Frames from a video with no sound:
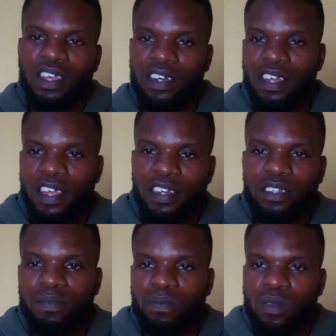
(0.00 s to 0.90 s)
And
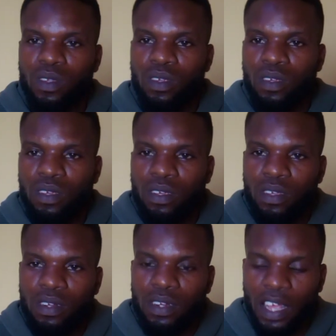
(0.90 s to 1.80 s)
then
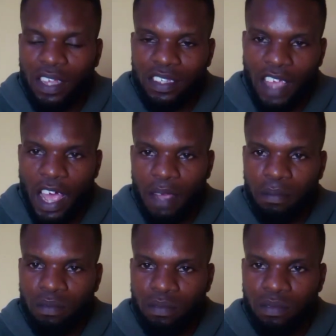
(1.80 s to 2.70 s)
that
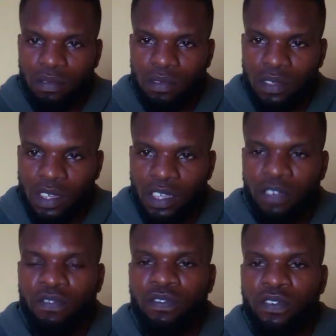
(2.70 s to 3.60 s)
time,
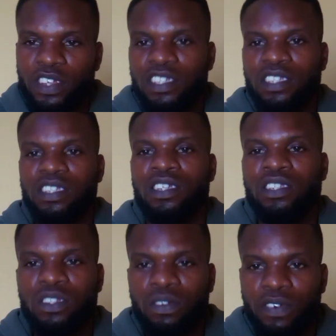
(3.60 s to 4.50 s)
if reach
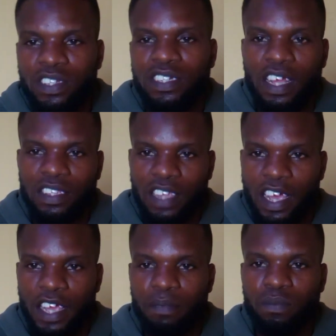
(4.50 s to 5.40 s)
that
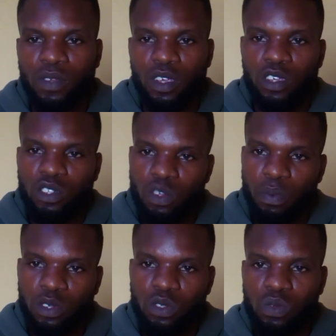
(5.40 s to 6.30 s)
time, you're
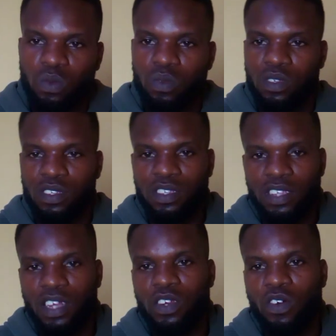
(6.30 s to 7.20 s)
supposed to
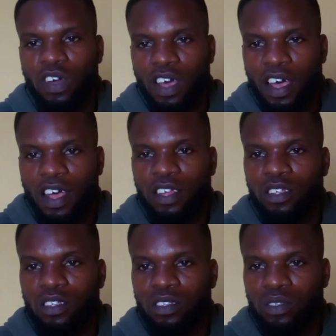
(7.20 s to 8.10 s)
send your
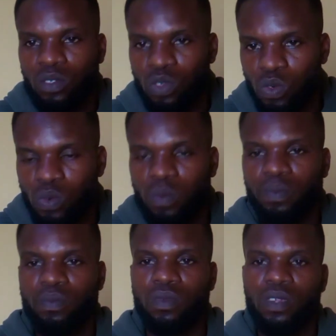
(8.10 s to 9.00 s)
car to
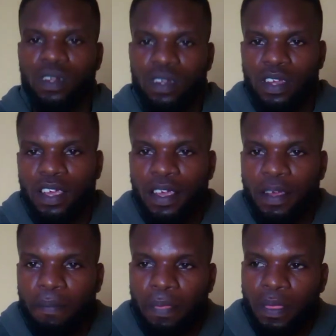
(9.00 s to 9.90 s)

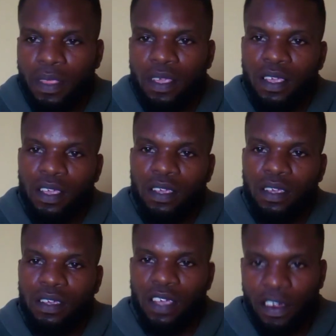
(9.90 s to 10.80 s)
the
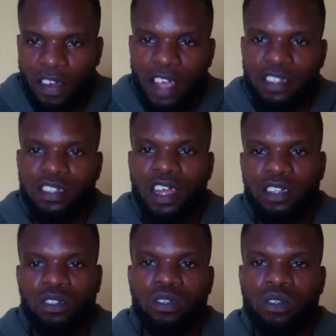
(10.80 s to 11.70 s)
garage
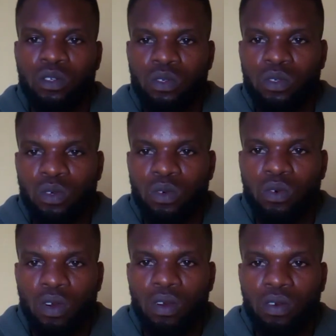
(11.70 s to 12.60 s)
that
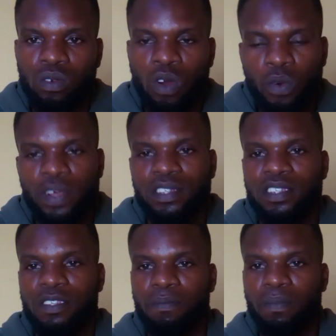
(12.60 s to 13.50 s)
you
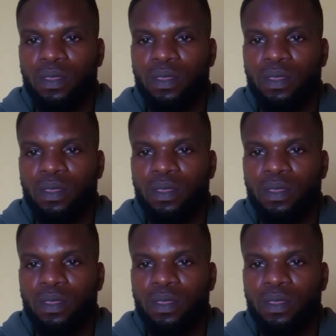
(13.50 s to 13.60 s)
always